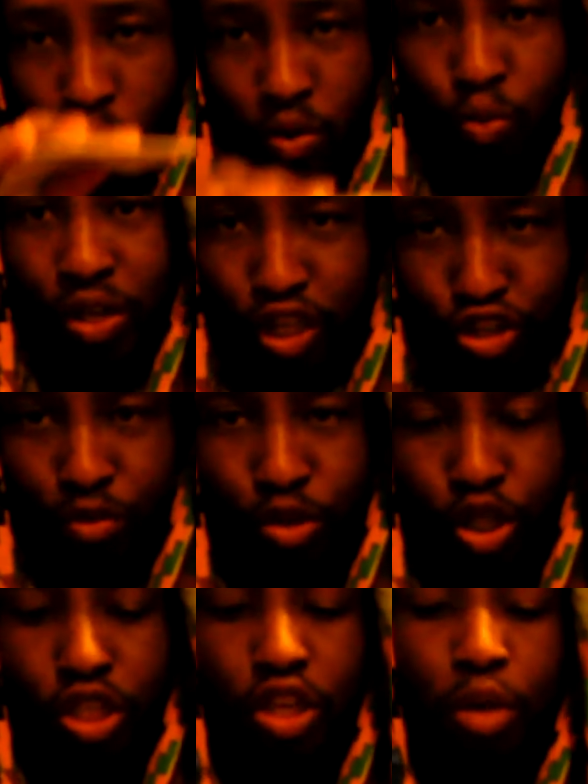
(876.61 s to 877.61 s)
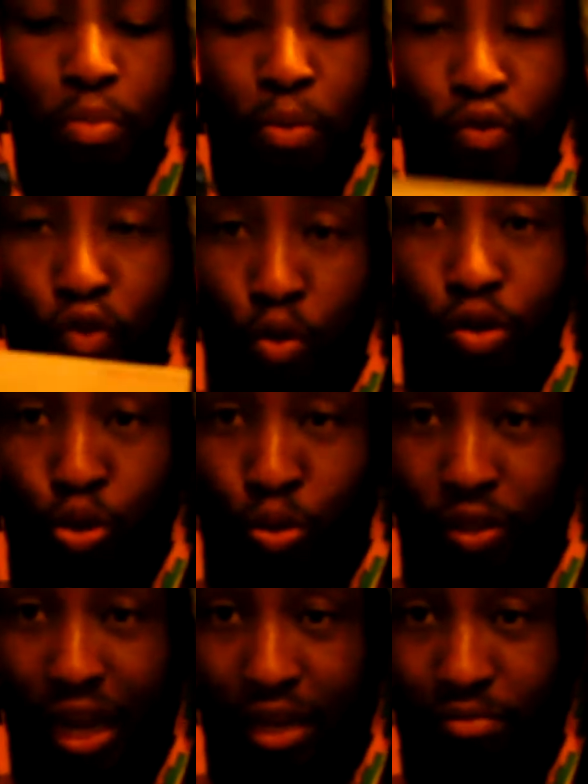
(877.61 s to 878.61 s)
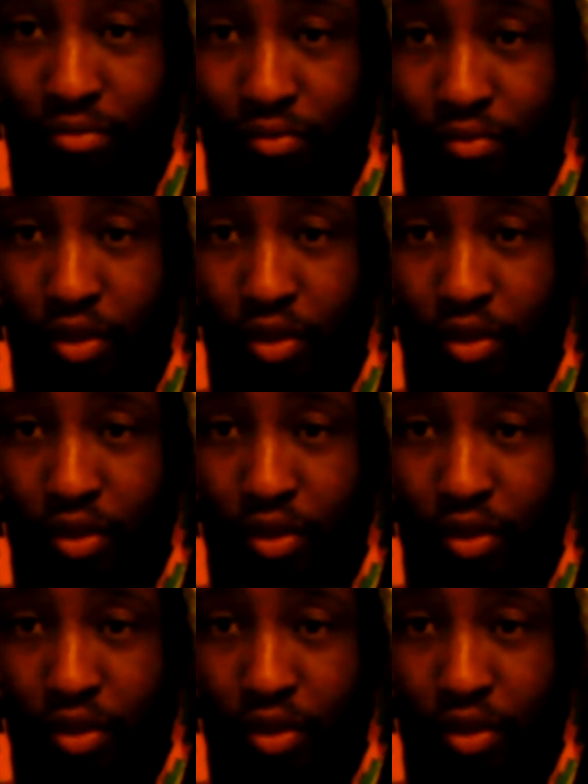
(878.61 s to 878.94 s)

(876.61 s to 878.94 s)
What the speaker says: with the scriptures, but before we do that,